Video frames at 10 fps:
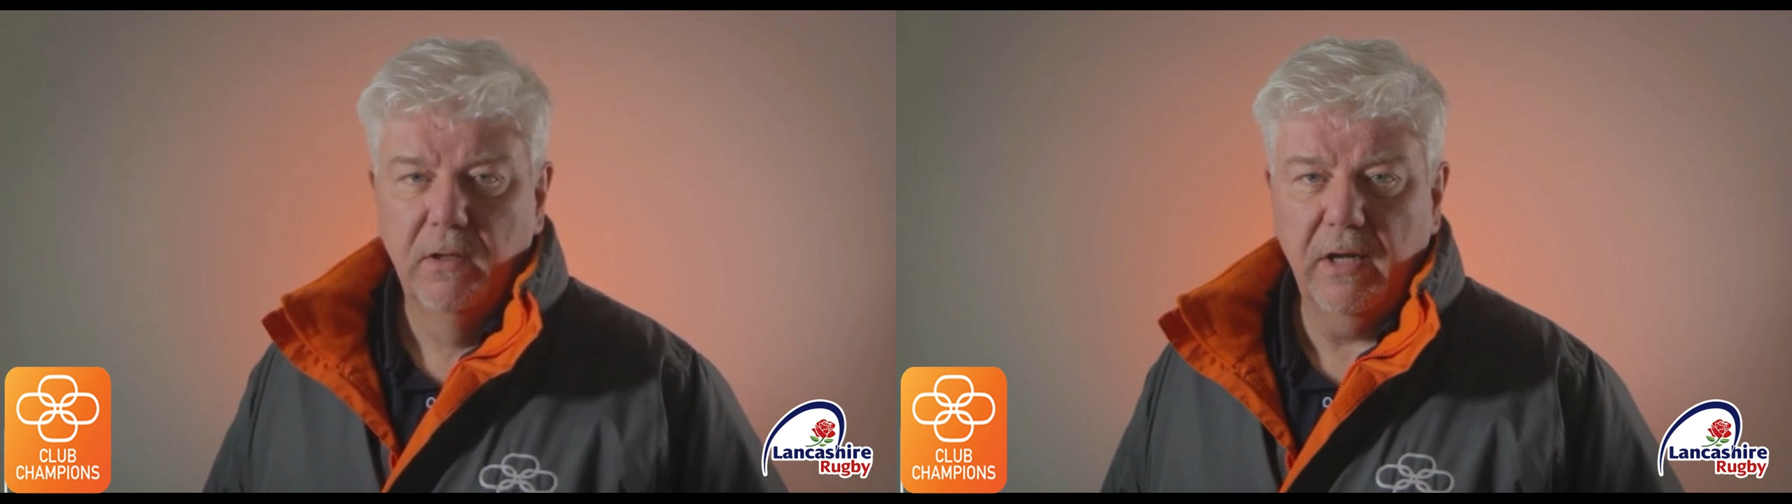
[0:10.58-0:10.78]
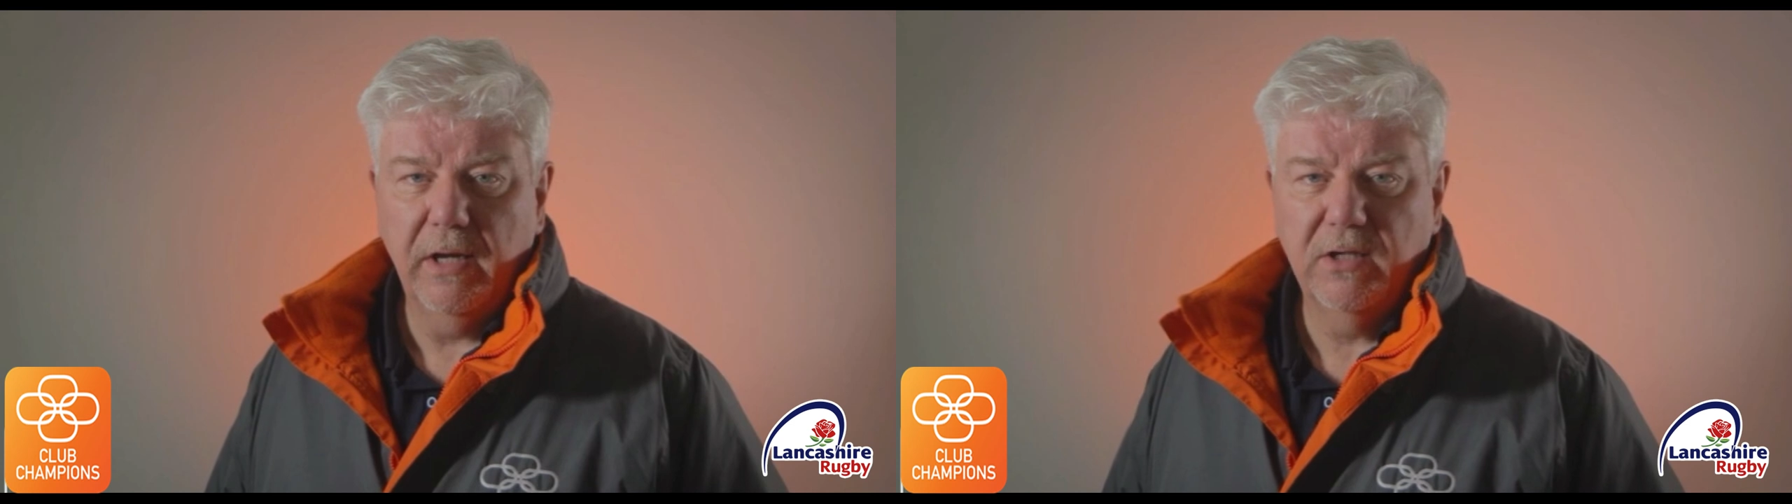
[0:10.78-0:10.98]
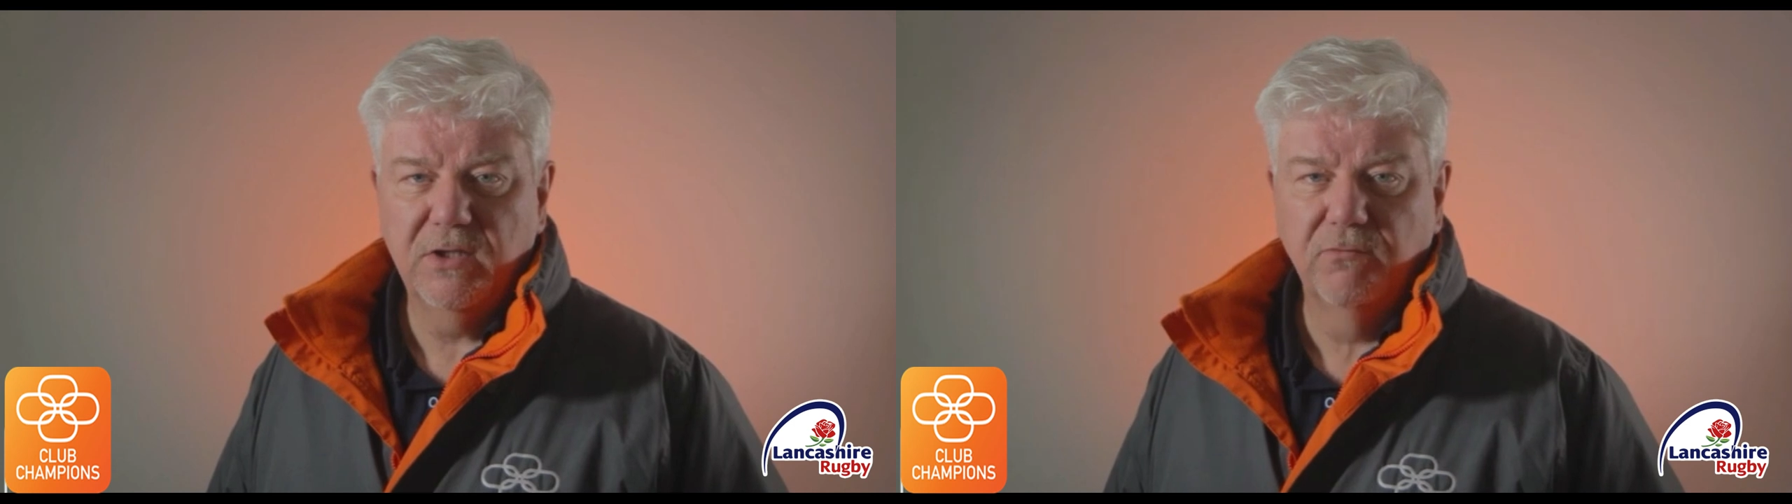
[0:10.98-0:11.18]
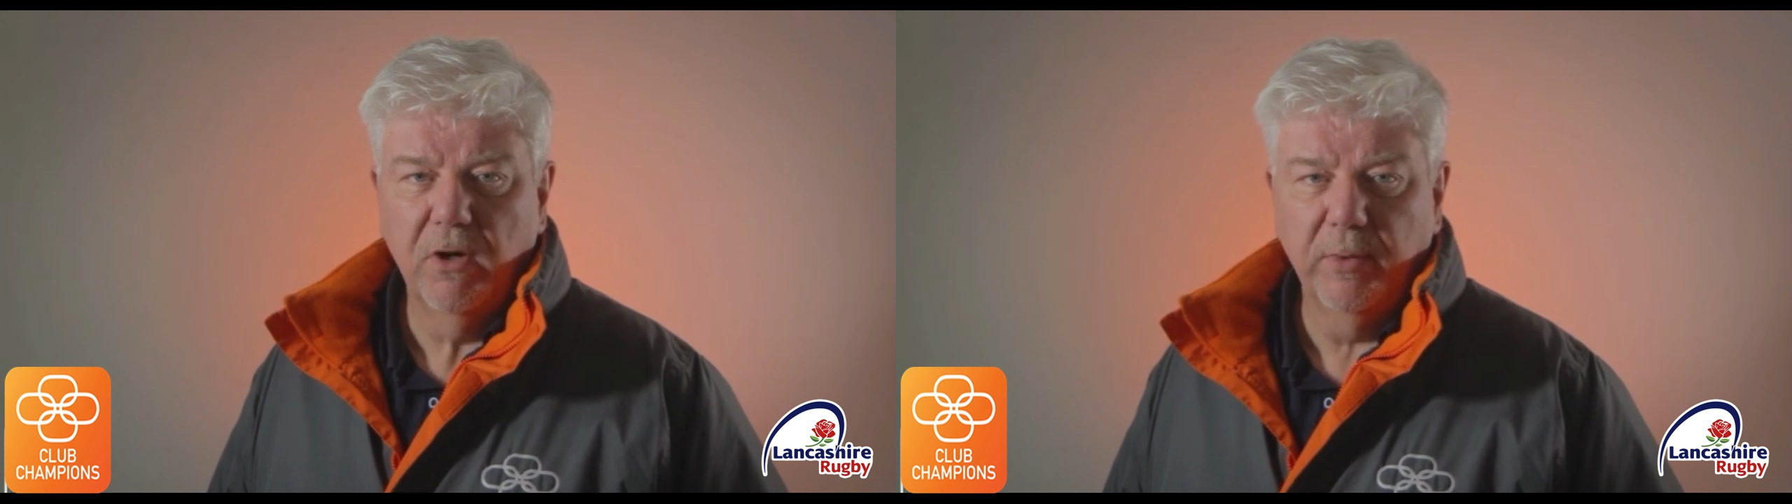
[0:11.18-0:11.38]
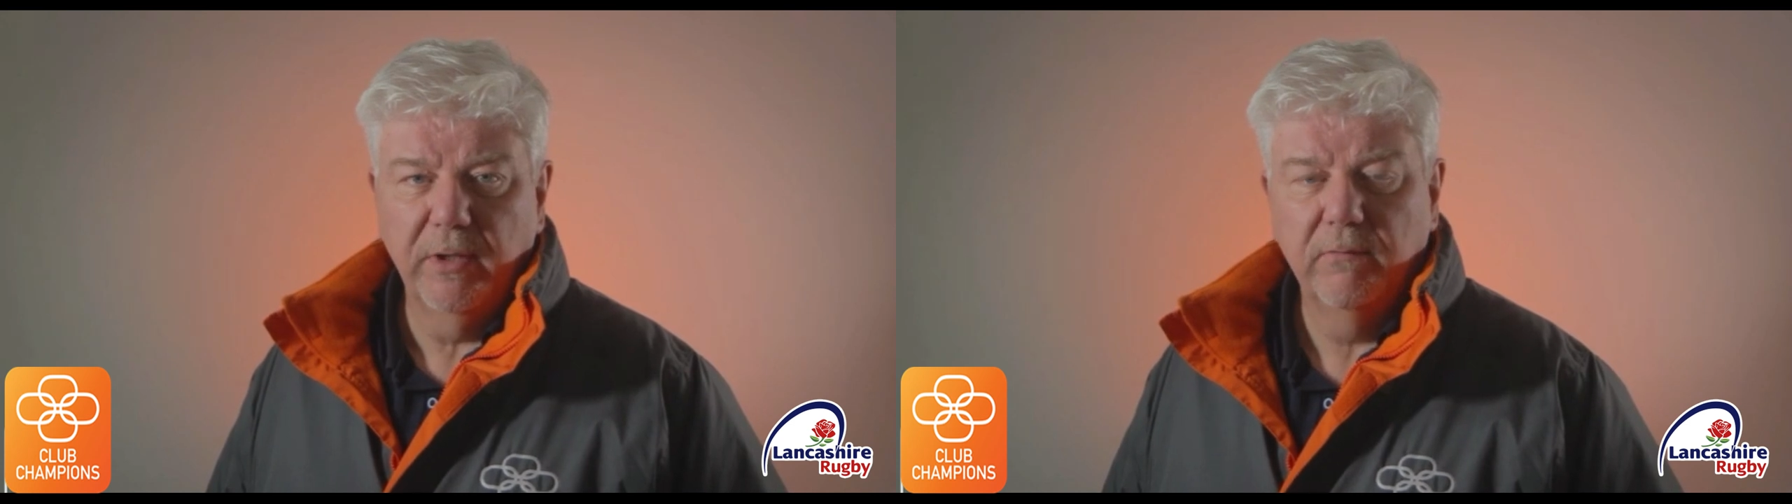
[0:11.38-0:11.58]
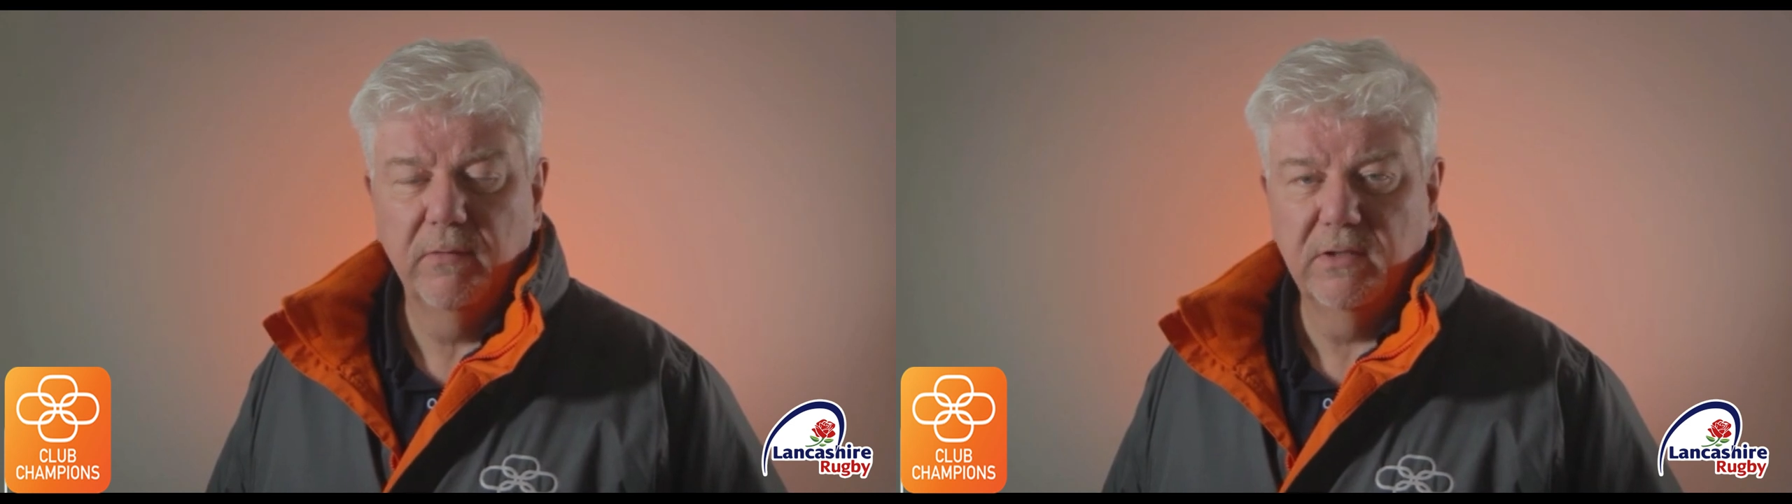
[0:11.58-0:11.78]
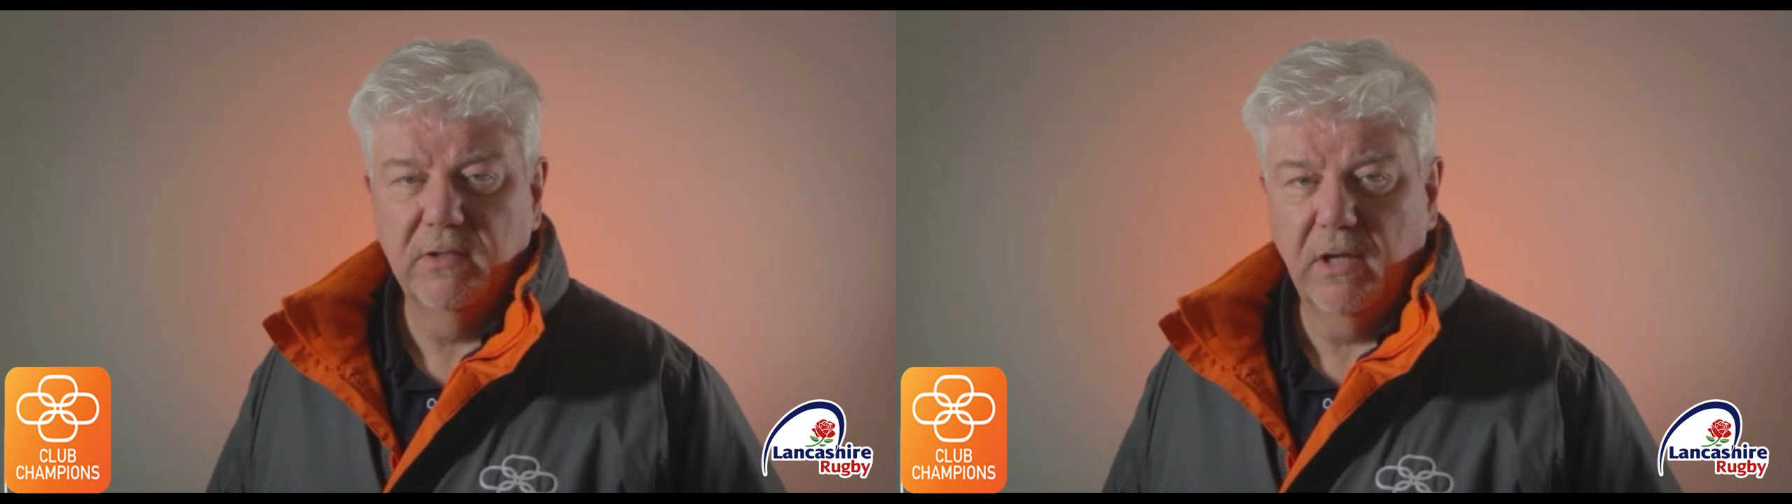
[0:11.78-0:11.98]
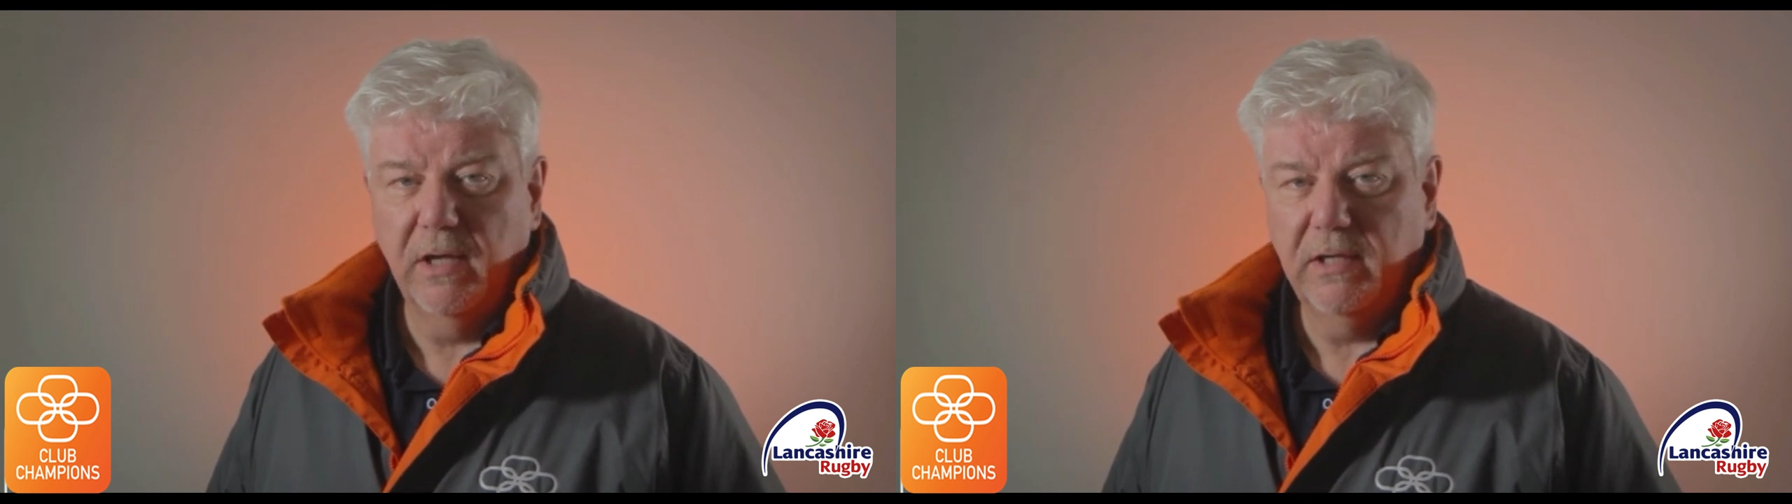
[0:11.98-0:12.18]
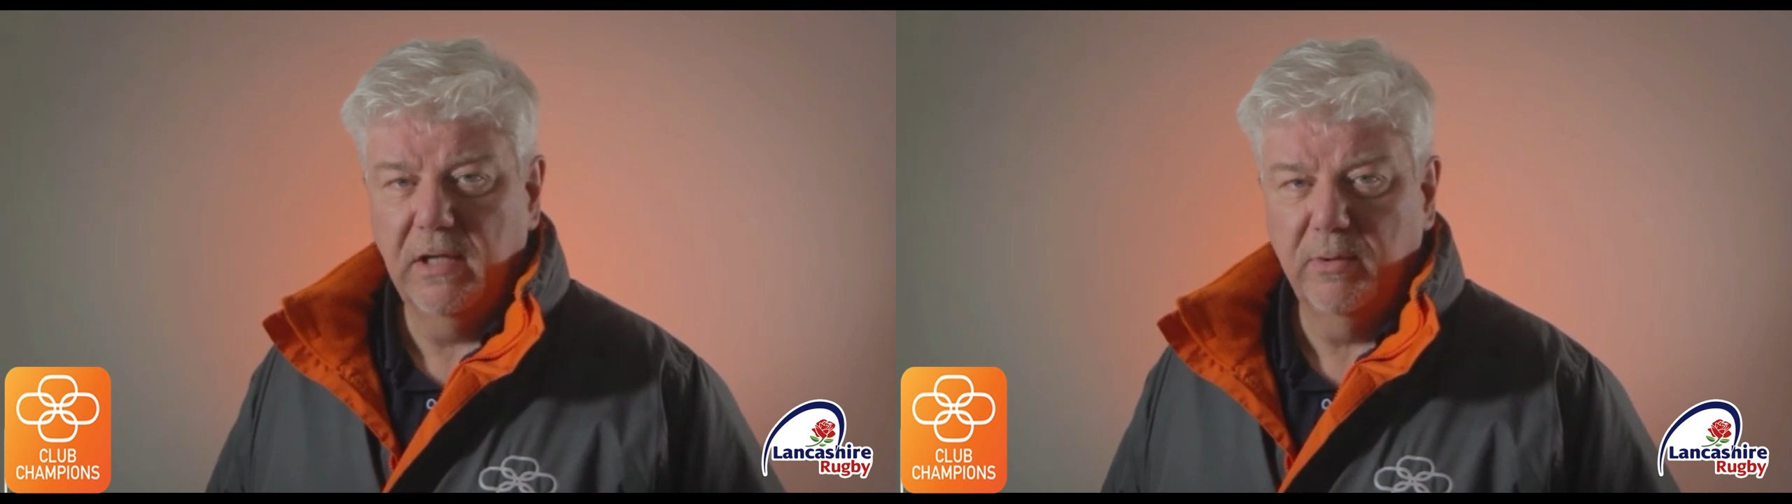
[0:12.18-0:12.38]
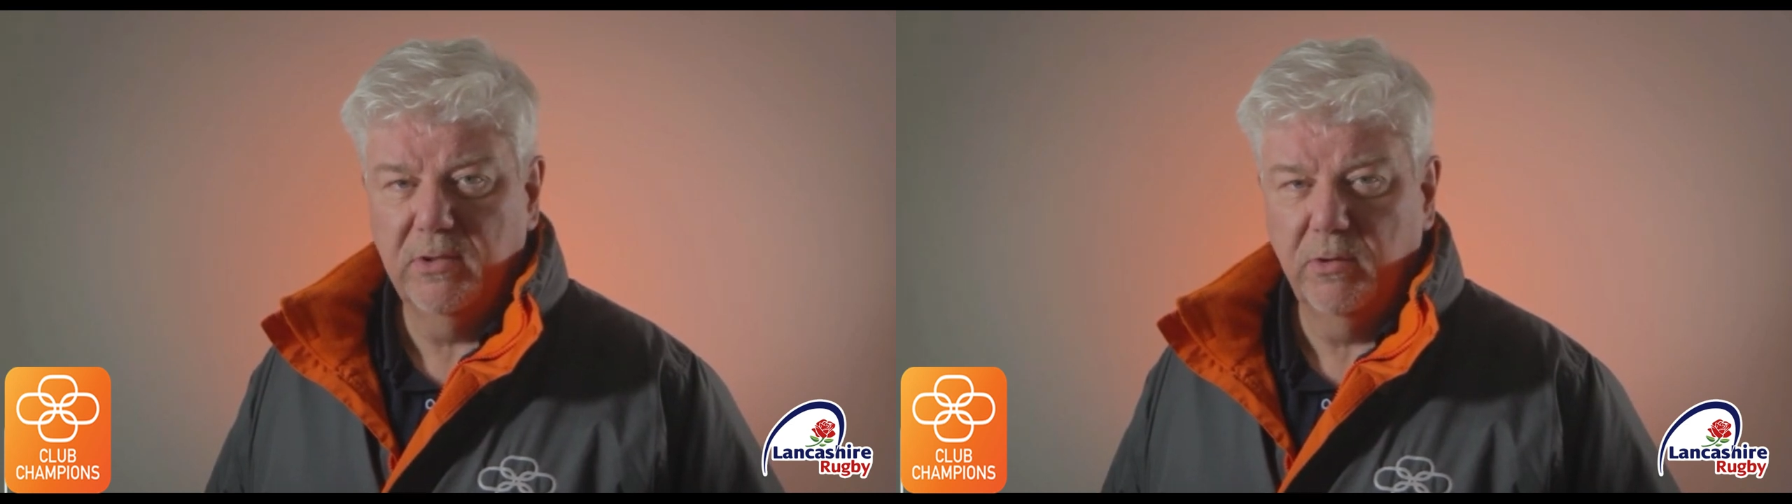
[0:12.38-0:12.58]
Lancashire Rugby is the
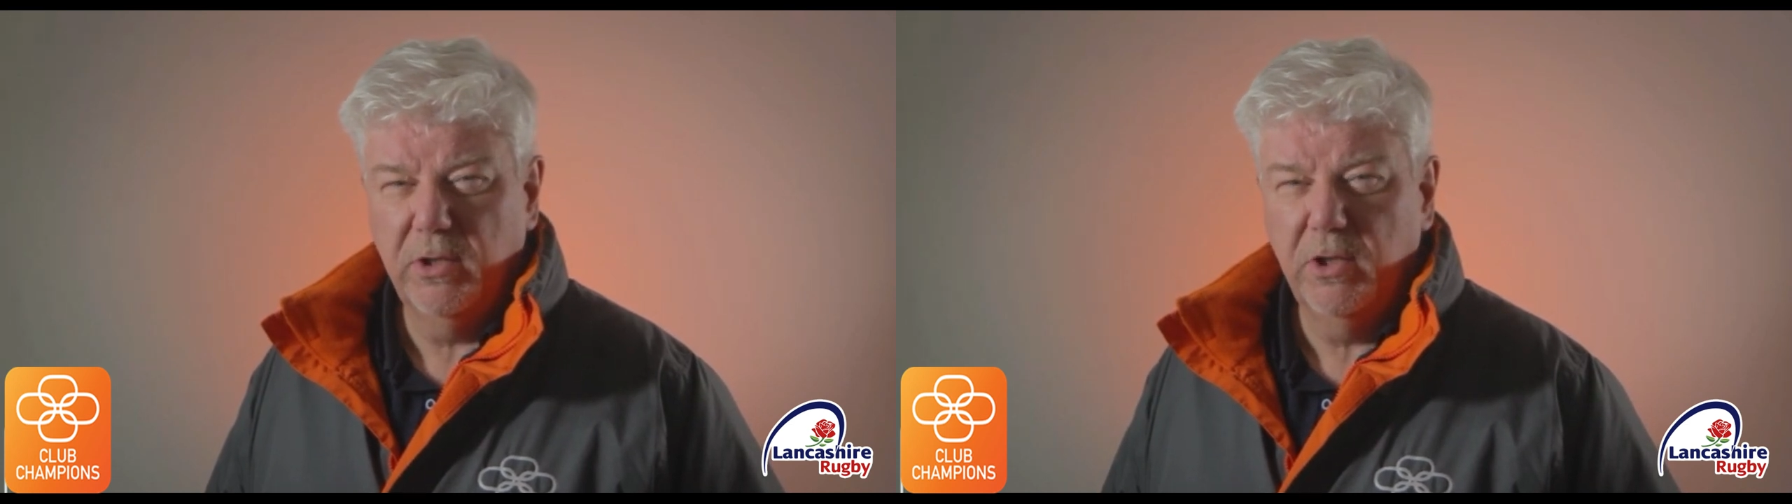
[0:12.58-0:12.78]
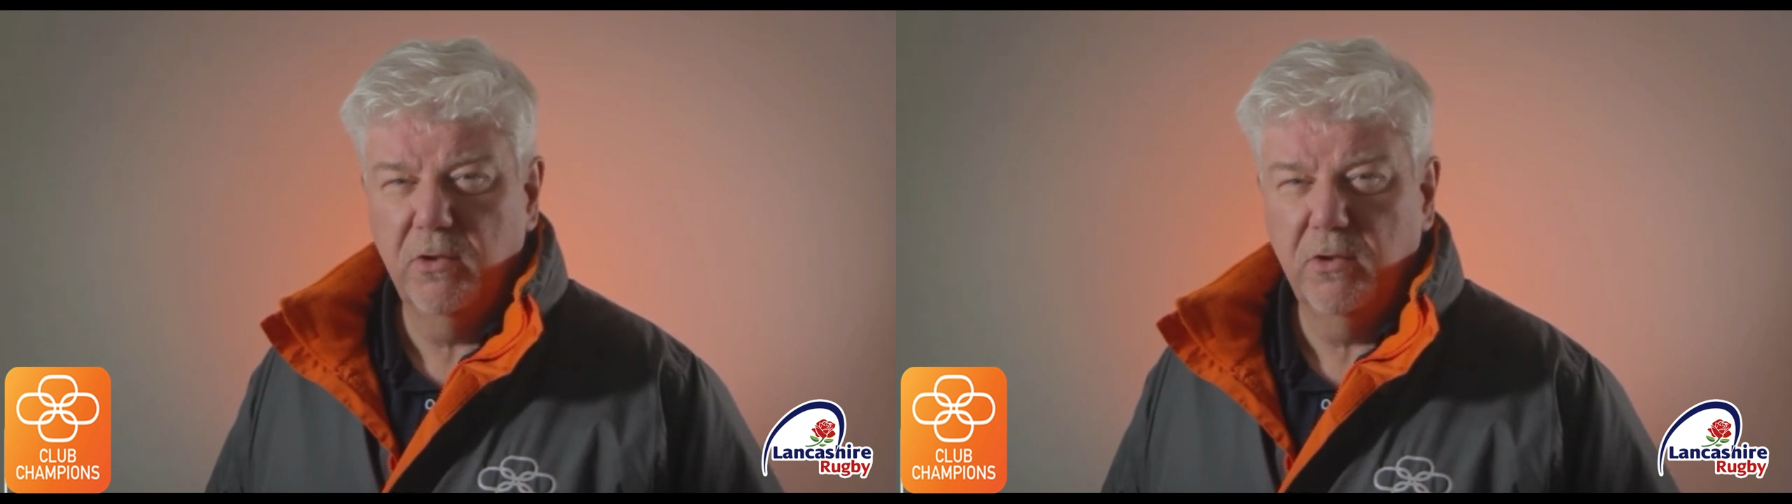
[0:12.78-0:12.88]
gatekeeper to a